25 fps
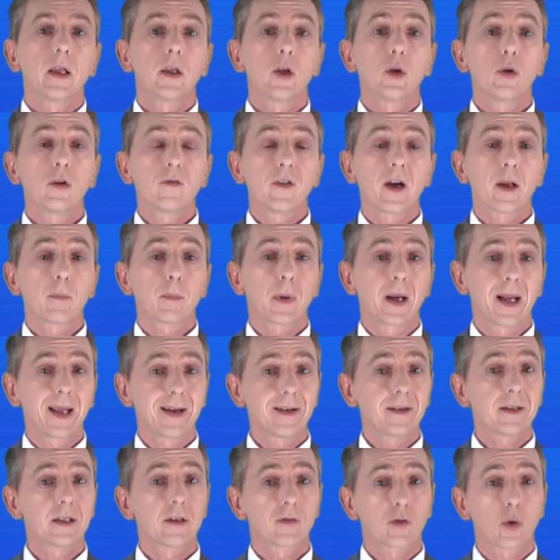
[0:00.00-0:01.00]
You will find
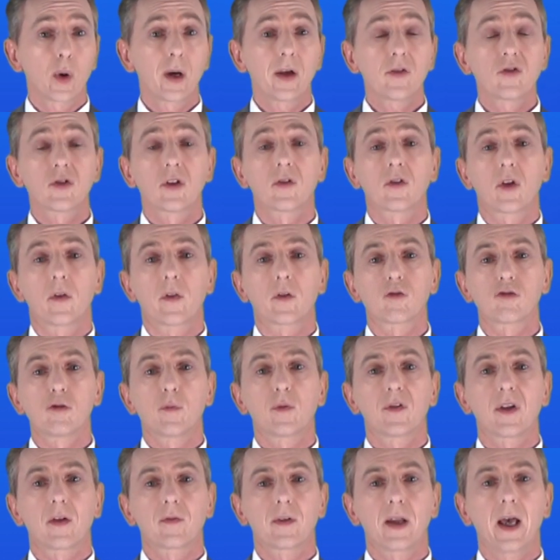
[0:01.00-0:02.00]
plenty of questions on the
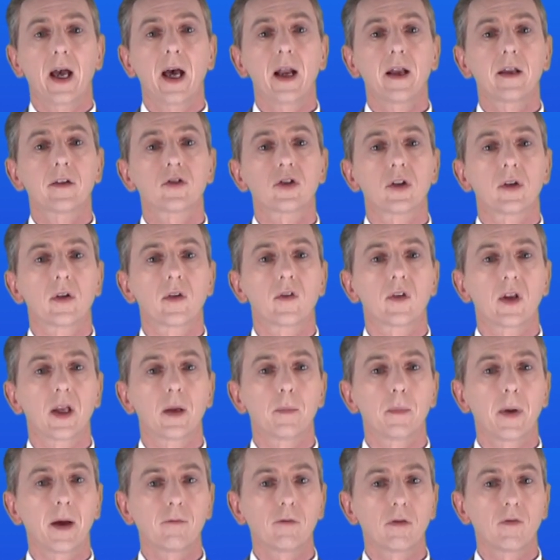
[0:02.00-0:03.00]
group 7 halogens
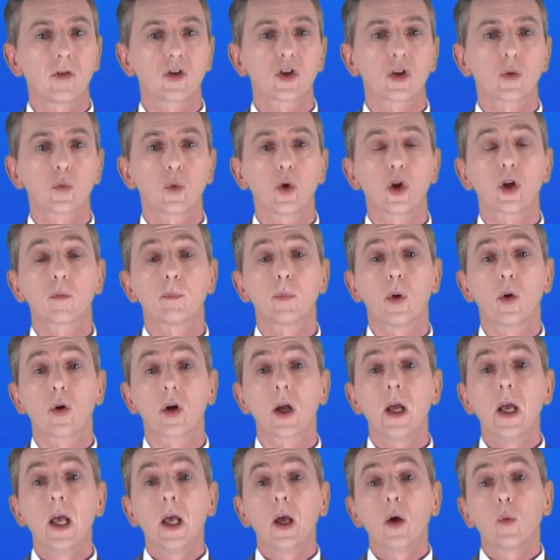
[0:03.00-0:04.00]
in my revision workbook,
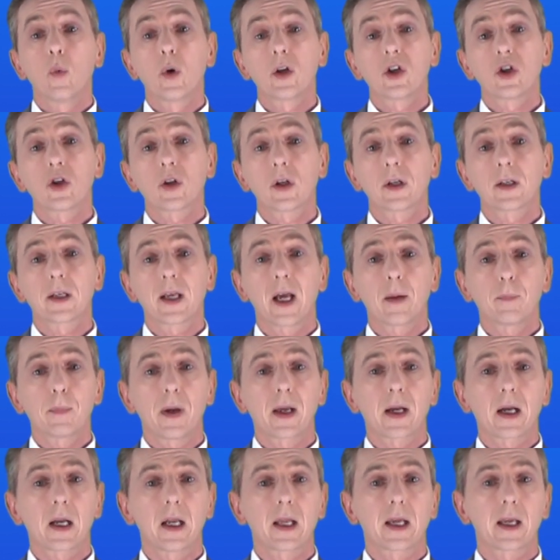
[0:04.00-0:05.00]
which you can get
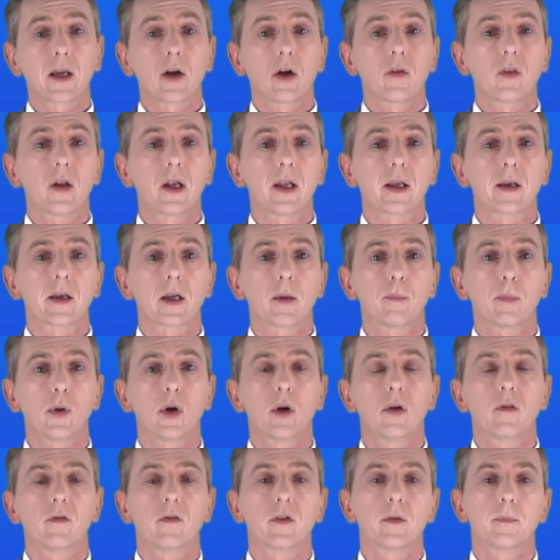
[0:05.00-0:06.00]
by clicking on the link
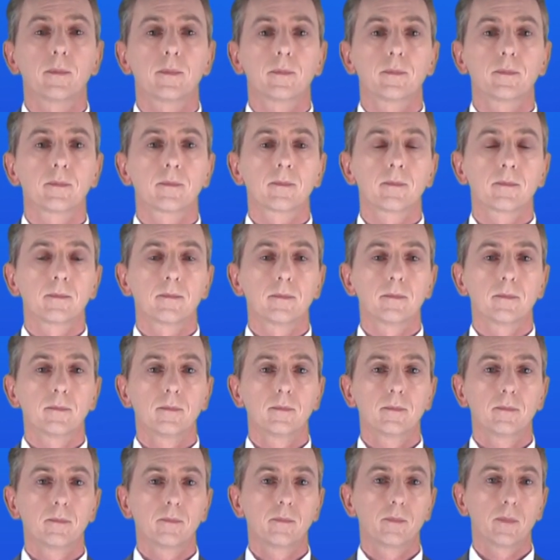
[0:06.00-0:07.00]
above.
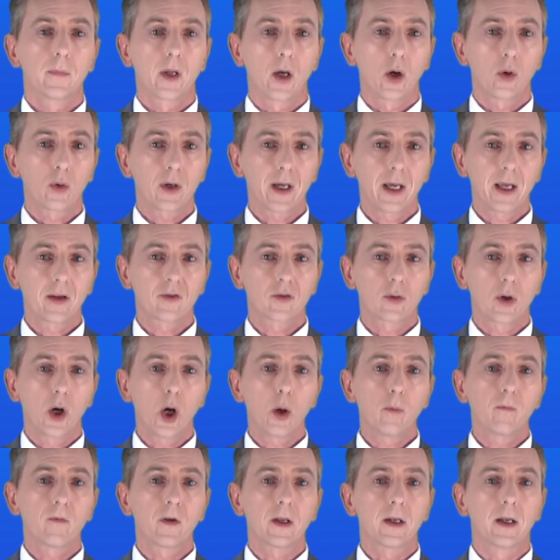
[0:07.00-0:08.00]
Okay, so
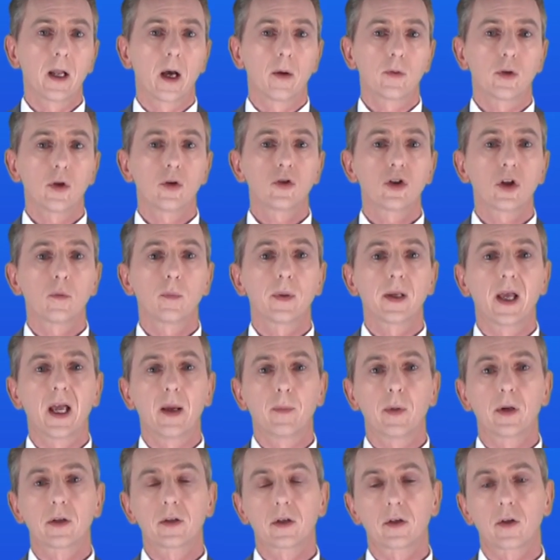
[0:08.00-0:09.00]
hopefully now you should be
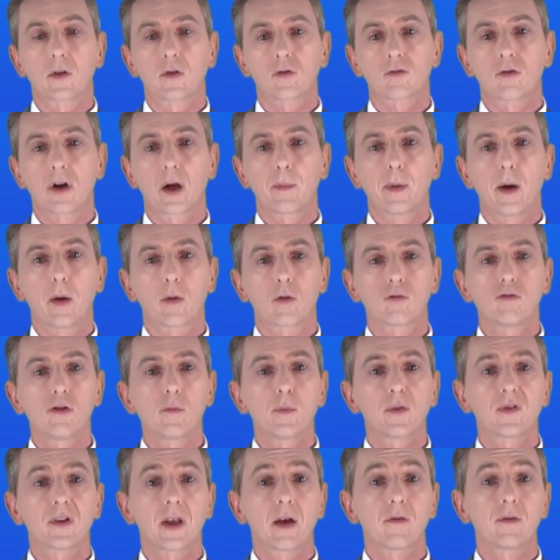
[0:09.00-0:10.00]
able to describe how
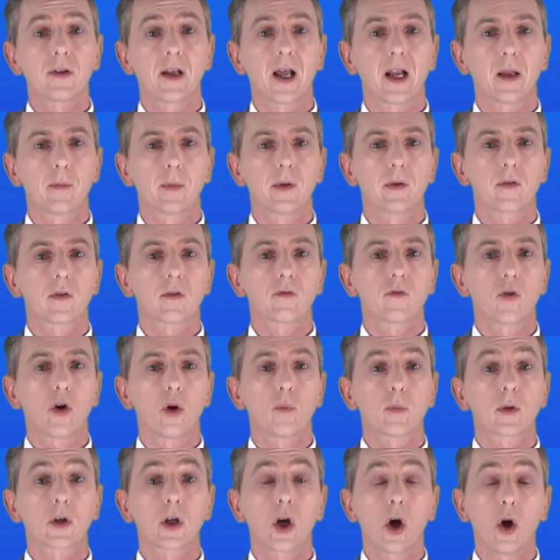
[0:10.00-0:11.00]
group 7 elements
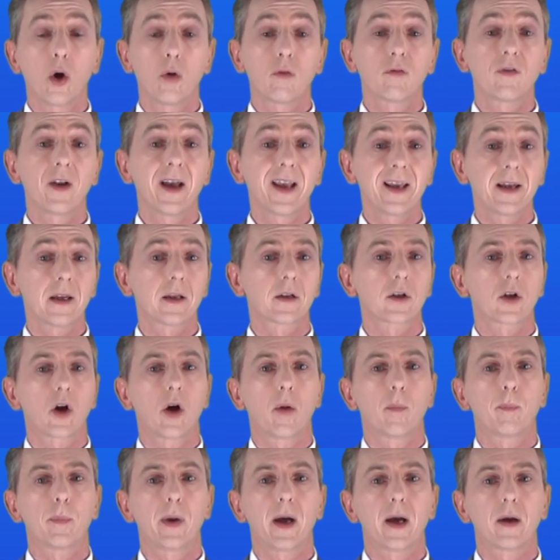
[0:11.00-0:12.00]
form covalent
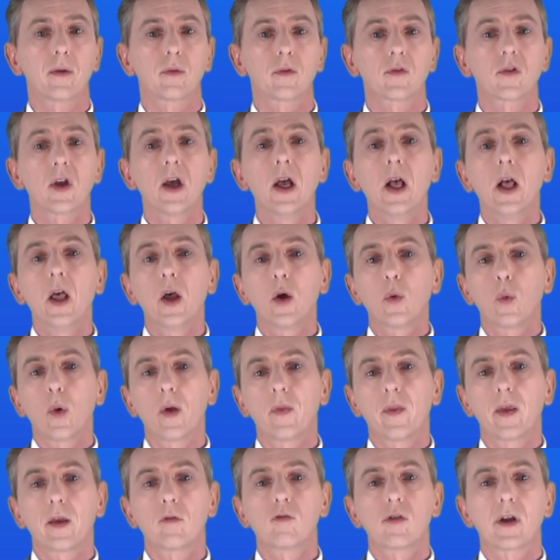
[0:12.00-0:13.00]
compounds
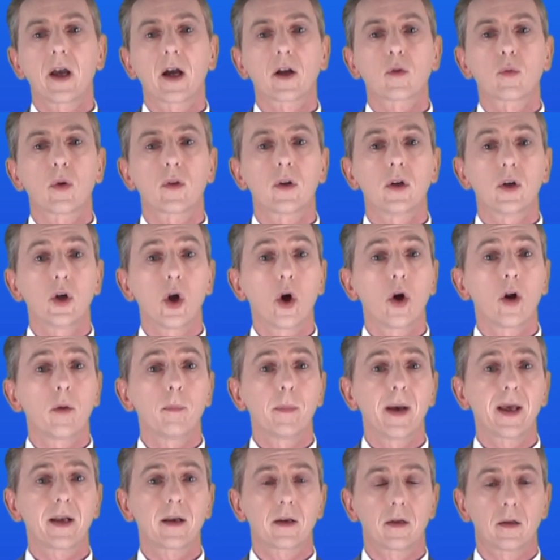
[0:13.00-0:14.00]
when they react with
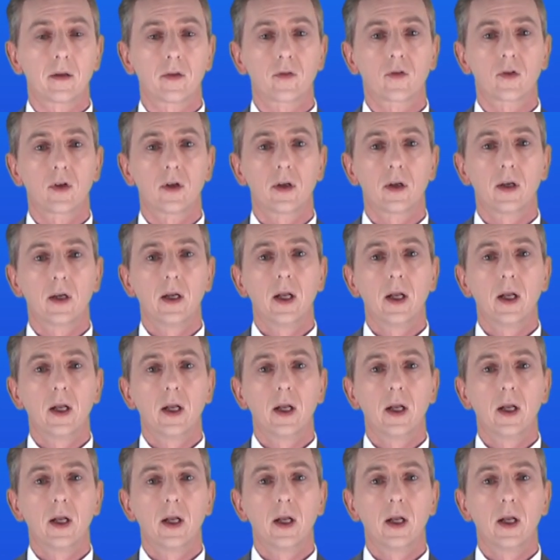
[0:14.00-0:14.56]
non-metals.